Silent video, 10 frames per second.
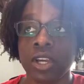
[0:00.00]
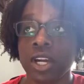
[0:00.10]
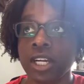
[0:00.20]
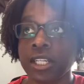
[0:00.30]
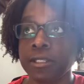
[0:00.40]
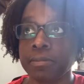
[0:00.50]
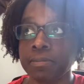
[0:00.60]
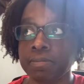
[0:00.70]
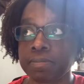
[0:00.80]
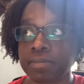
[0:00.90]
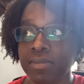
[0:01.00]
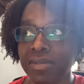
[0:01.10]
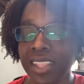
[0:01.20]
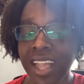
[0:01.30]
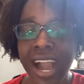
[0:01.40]

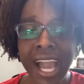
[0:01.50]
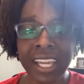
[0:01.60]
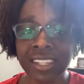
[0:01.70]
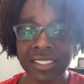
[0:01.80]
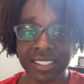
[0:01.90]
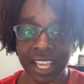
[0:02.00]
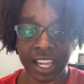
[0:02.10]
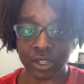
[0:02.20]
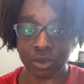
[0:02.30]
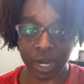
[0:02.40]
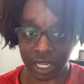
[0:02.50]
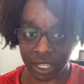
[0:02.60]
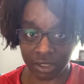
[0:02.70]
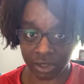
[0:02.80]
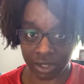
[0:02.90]
I couldn't say I knew mine
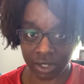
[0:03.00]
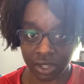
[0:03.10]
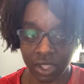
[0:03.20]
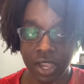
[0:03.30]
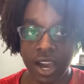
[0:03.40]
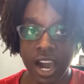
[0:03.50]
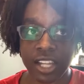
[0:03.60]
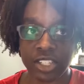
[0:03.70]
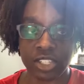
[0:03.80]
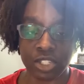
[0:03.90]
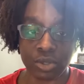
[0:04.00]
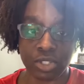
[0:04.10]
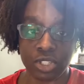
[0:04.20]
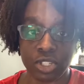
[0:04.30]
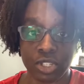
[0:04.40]
either. I just
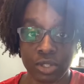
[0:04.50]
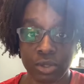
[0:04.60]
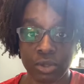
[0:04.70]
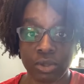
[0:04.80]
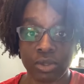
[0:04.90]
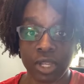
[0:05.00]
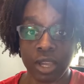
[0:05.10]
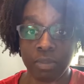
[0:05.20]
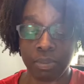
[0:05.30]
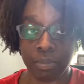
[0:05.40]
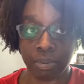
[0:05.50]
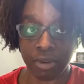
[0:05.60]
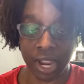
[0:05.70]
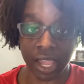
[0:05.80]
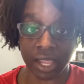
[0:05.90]
used to use a
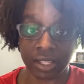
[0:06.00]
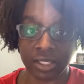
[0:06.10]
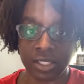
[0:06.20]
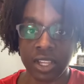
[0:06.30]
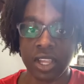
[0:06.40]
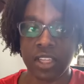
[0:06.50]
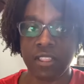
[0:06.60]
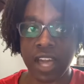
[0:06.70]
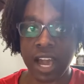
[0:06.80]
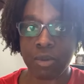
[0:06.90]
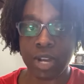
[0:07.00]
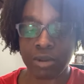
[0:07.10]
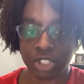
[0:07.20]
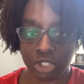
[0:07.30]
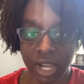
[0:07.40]
brand that when I
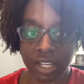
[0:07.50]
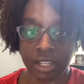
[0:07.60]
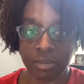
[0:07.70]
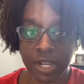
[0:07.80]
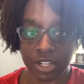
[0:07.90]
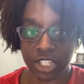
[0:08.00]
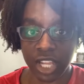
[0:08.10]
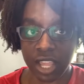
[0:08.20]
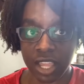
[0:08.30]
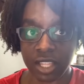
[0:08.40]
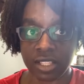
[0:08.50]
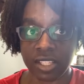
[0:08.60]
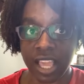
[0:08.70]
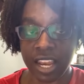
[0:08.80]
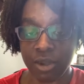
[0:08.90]
was trying to compare shades,
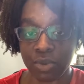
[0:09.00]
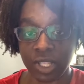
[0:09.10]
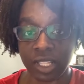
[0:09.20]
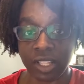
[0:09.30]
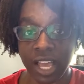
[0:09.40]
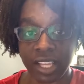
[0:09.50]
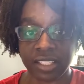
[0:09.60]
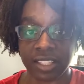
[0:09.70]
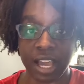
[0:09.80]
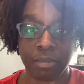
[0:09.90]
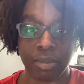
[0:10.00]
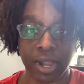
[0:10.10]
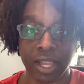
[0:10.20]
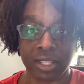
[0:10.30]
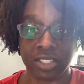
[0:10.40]
and I really liked that
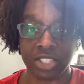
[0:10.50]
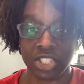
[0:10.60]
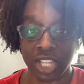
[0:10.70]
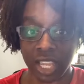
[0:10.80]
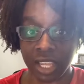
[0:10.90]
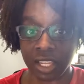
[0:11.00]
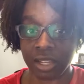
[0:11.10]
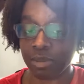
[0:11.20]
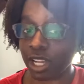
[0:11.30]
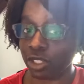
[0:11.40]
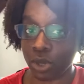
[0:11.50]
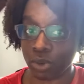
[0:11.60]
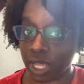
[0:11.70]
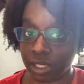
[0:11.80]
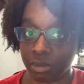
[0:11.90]
brand's shade, but I don't
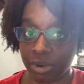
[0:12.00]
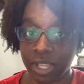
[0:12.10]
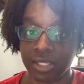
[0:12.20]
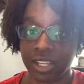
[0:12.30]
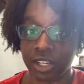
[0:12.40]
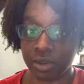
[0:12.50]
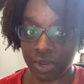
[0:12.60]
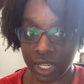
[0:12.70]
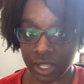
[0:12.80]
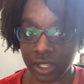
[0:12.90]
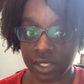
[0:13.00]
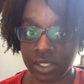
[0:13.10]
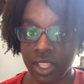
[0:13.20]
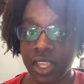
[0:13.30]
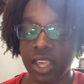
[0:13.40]
like the brand's ingredients.